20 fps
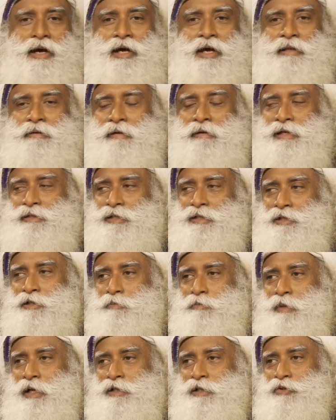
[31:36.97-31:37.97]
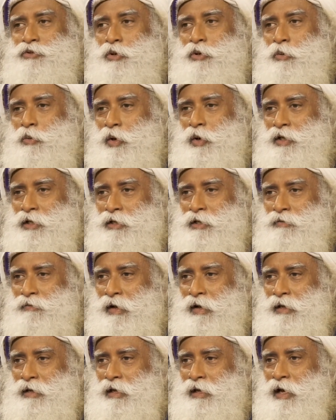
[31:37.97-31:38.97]
Otherwise, it's best to avoid it
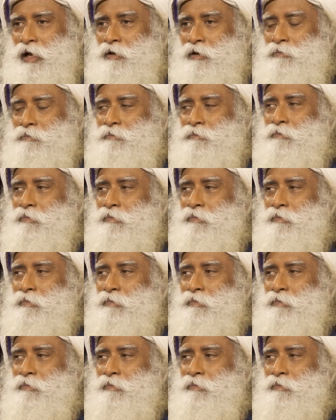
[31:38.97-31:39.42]
right now.